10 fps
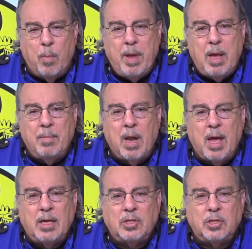beam
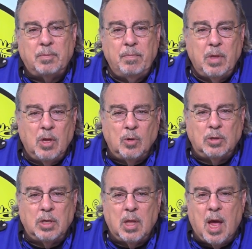lights?
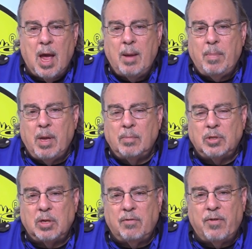Using the high beams
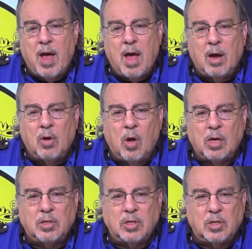in fog
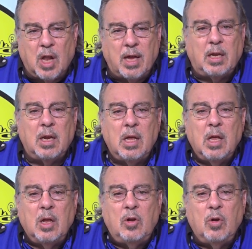causes light
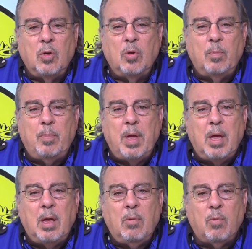to
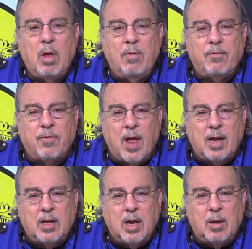be
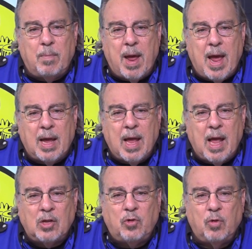reflected back
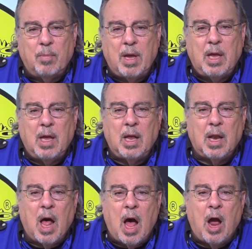at you, making it
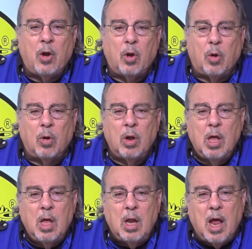harder,
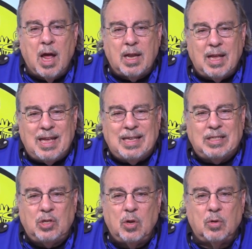not
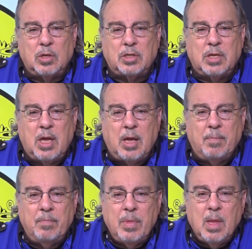easier to see.
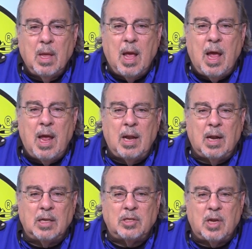And
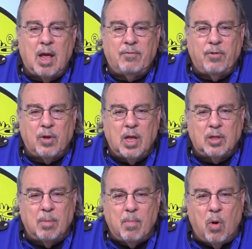let's not
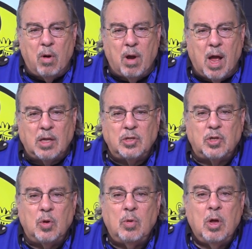forget the morons
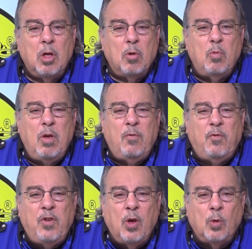who
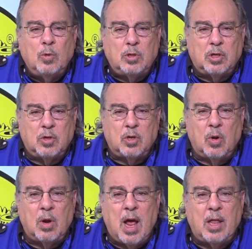refuse to
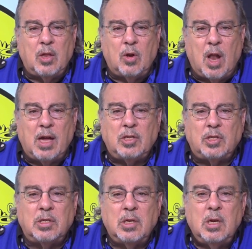turn on their
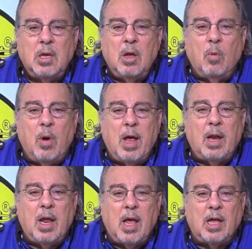lights
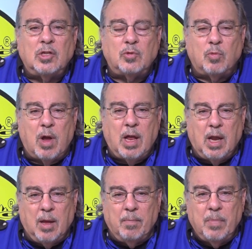when it's
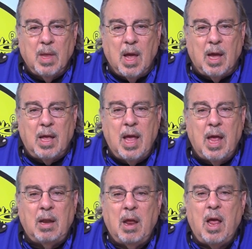raining.
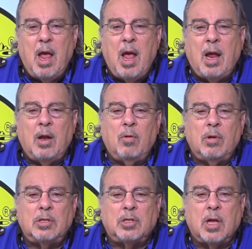Again,
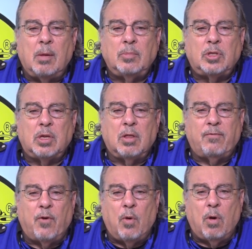ignorance comes to the
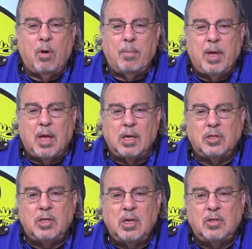fore
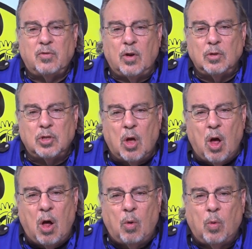because these folks
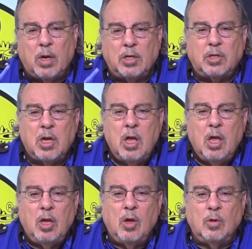always
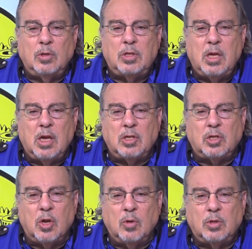use the
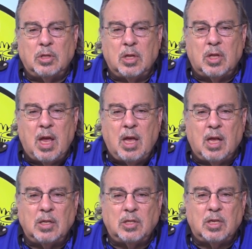excuse that they
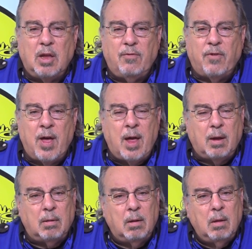can see
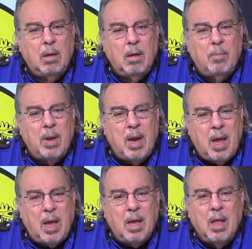fine. But
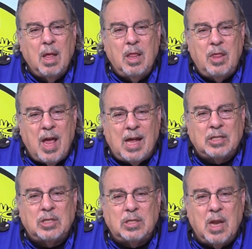hey,
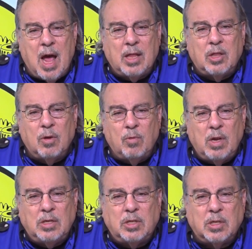that's not the
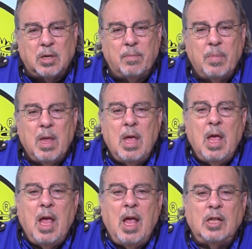reason.
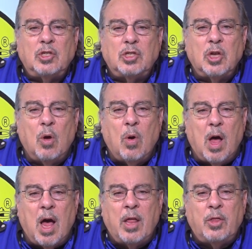It's so
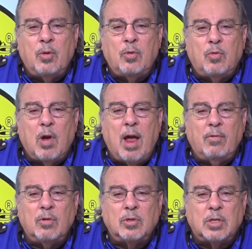other
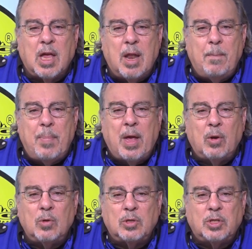drivers can
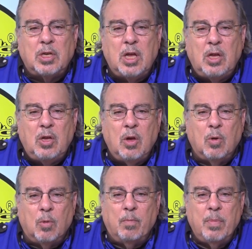better see
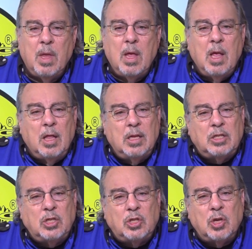you.
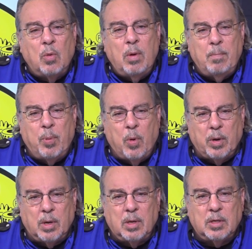This is so
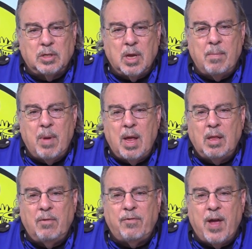important that some
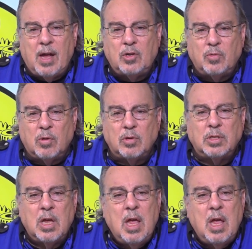manufacturers